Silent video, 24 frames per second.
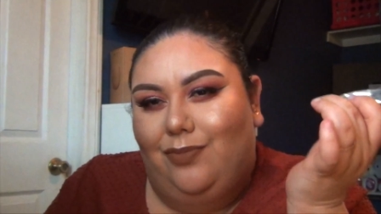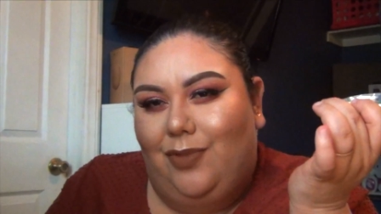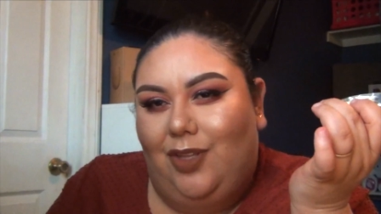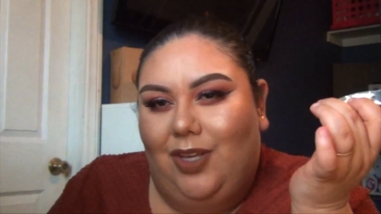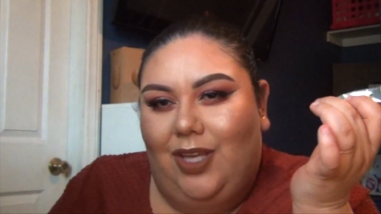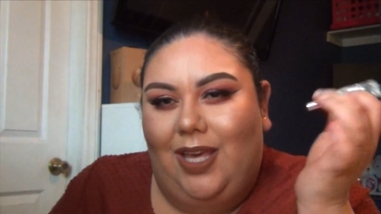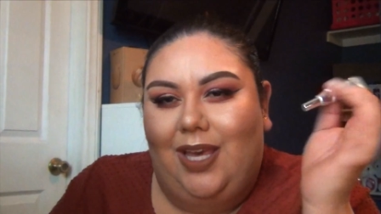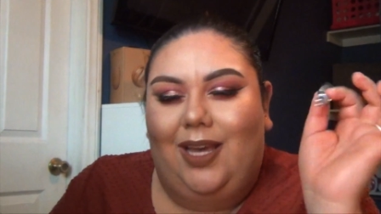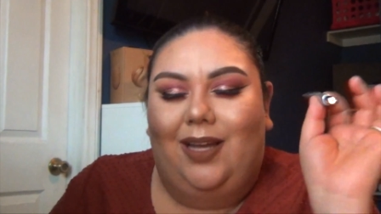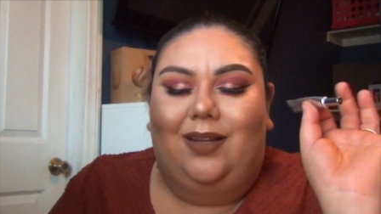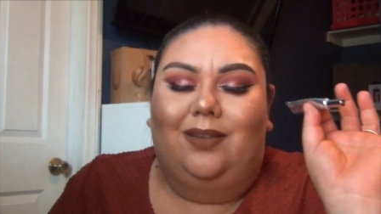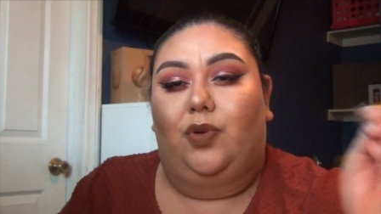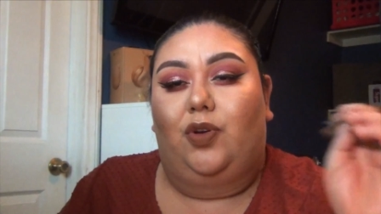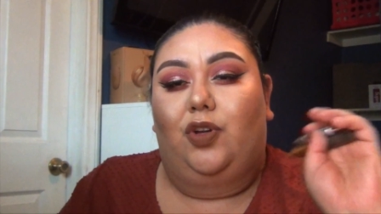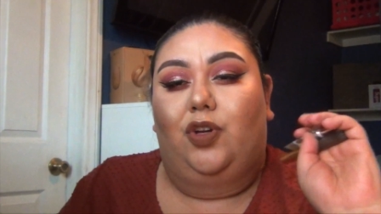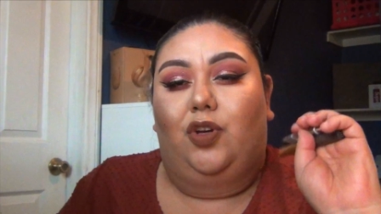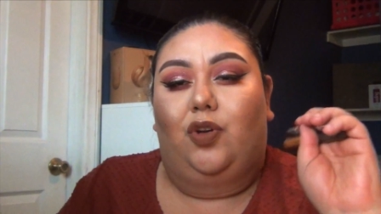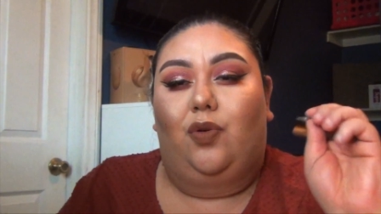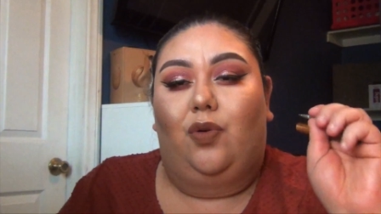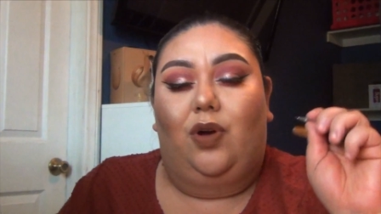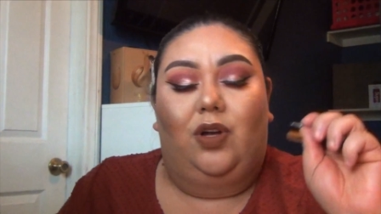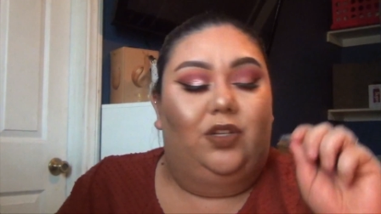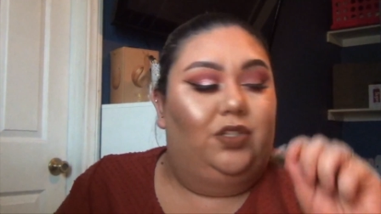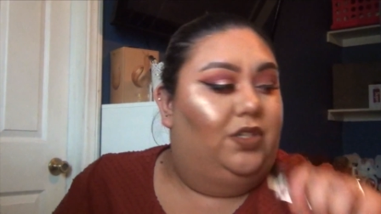You can. I'm going to
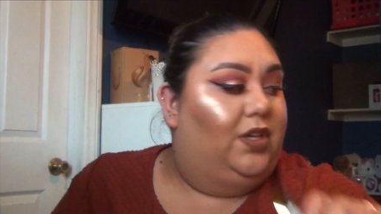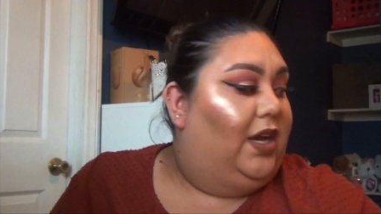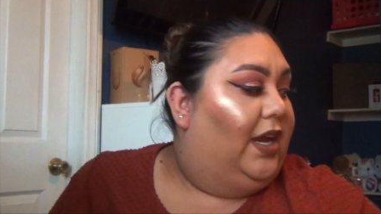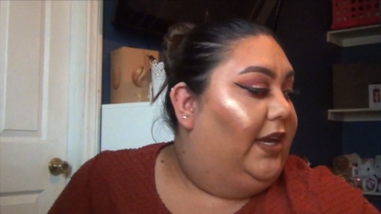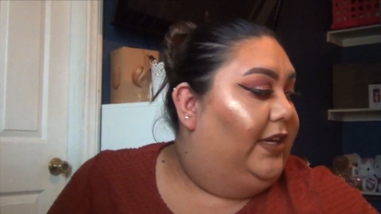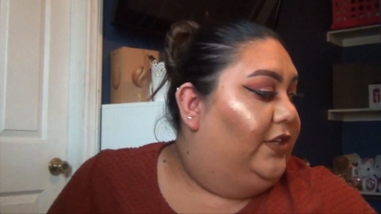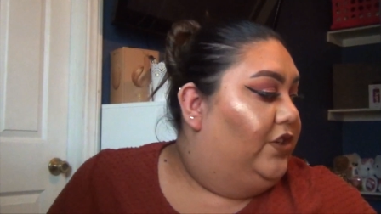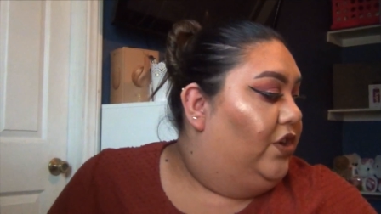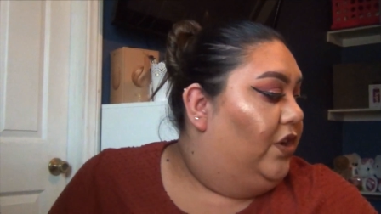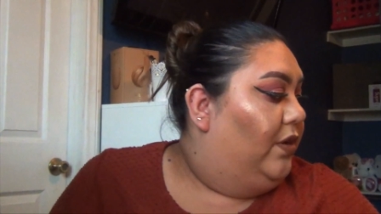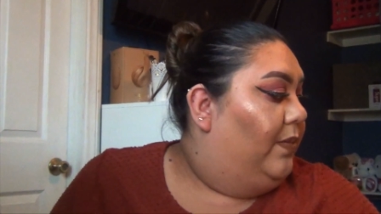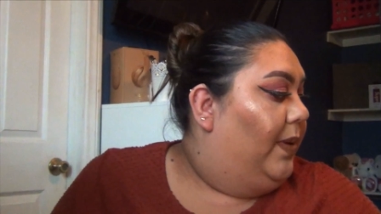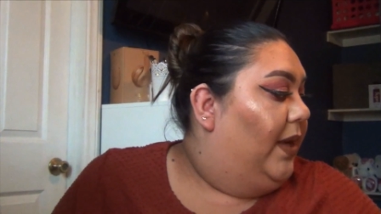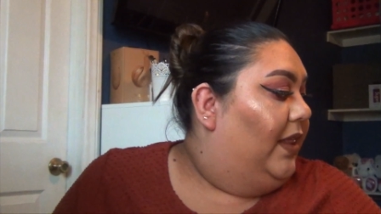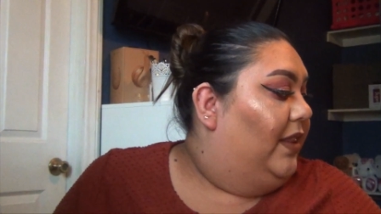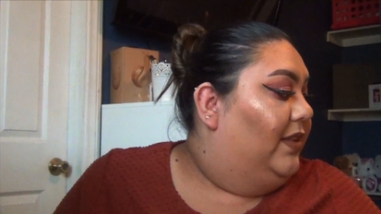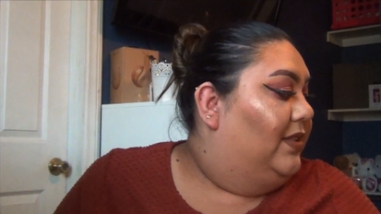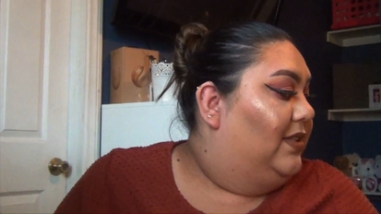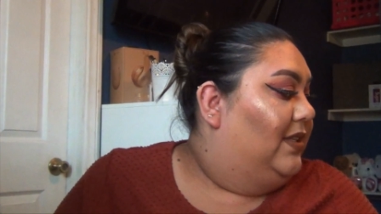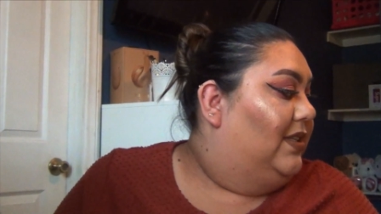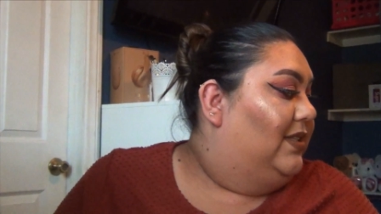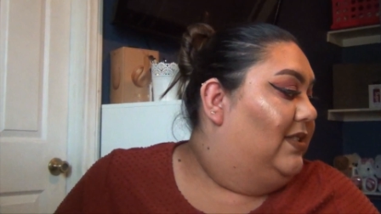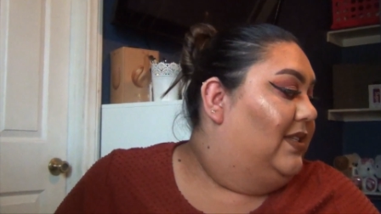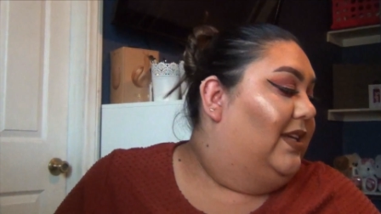go on to eyeshadow
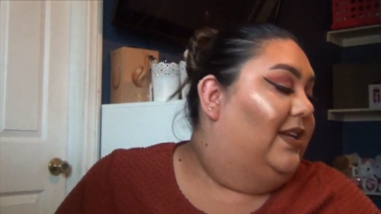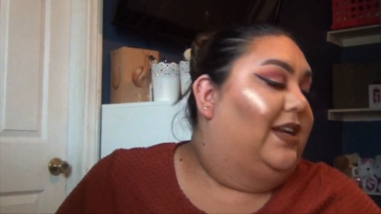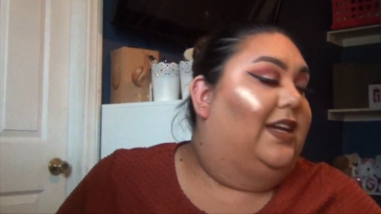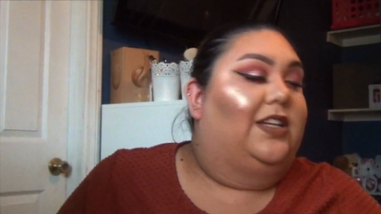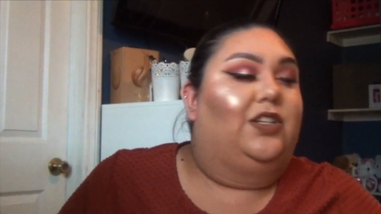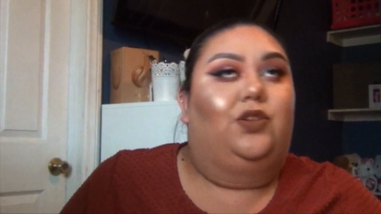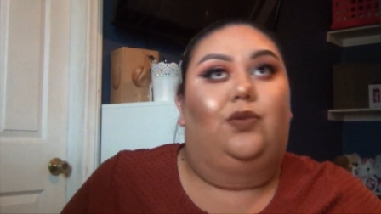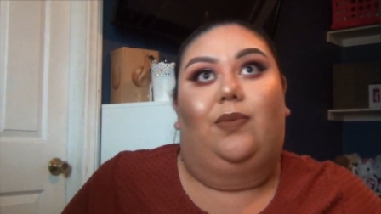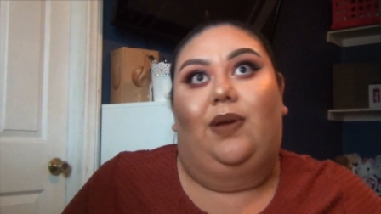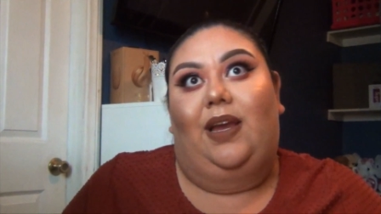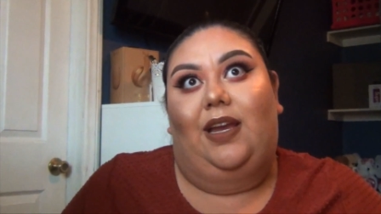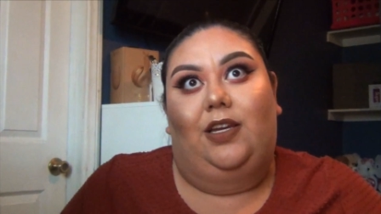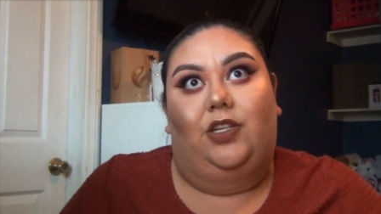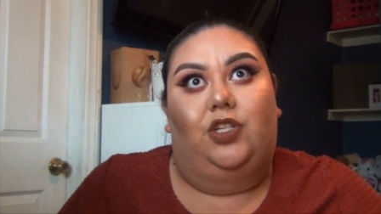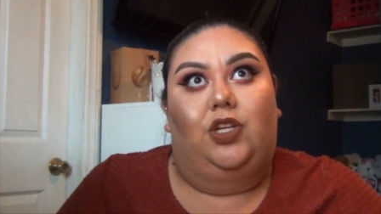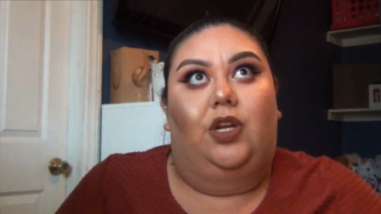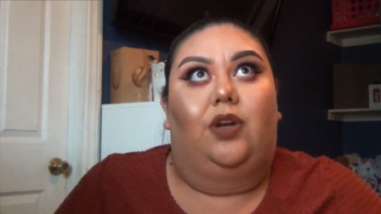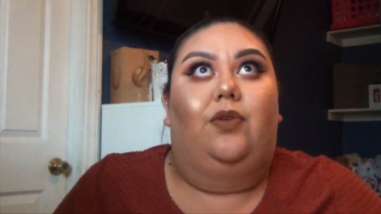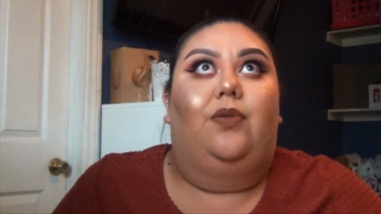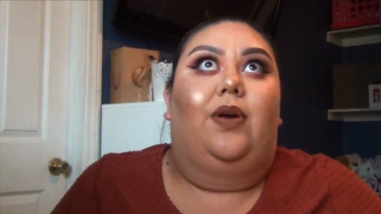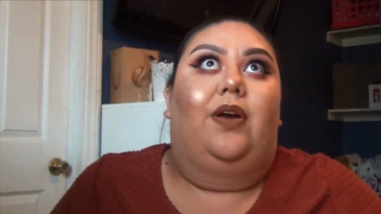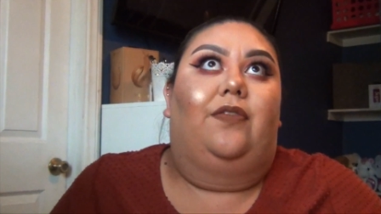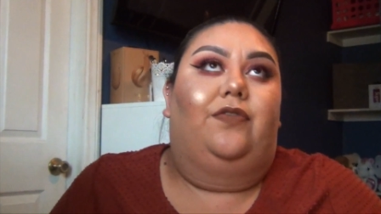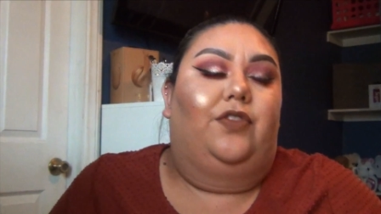palettes because then I do my
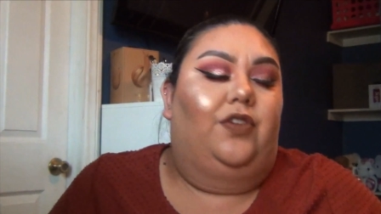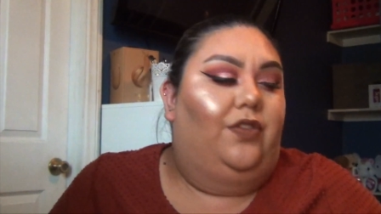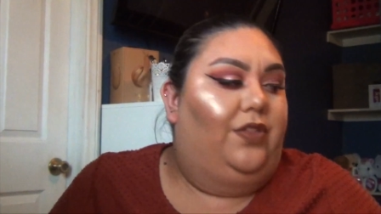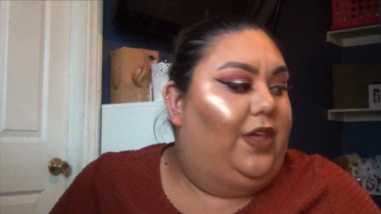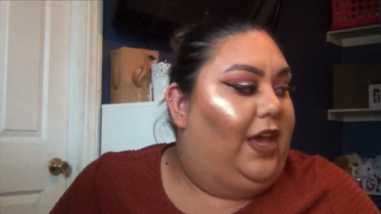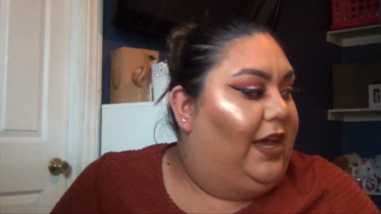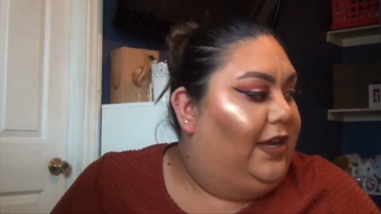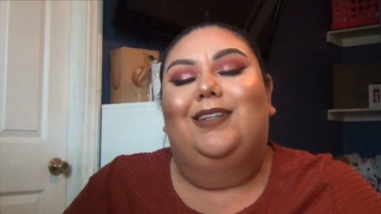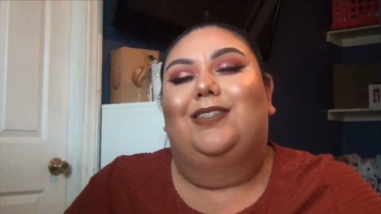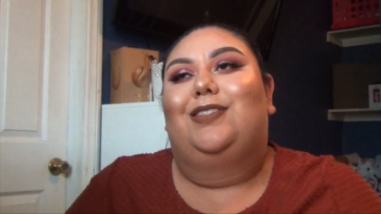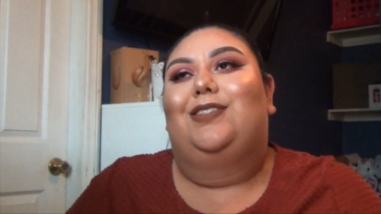eyeshadow after that.